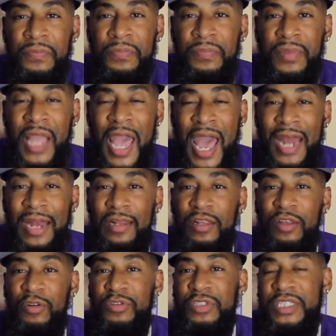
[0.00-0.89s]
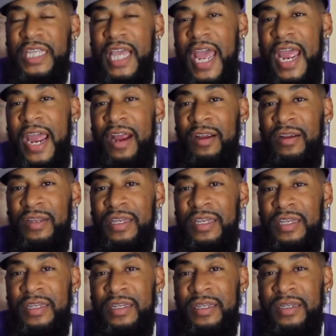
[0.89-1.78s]
Had a little scare.
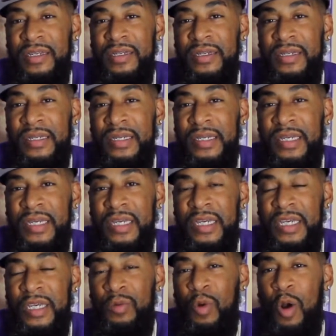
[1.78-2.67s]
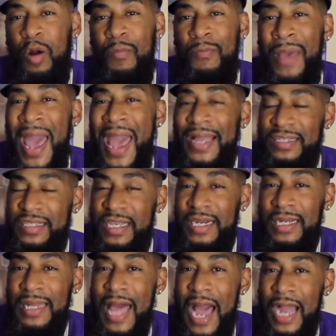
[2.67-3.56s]
He walked back to
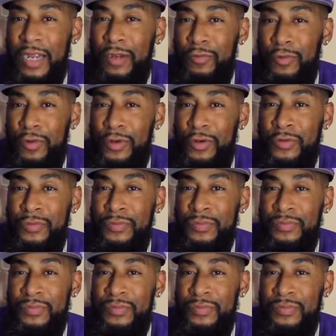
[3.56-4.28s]
the locker room.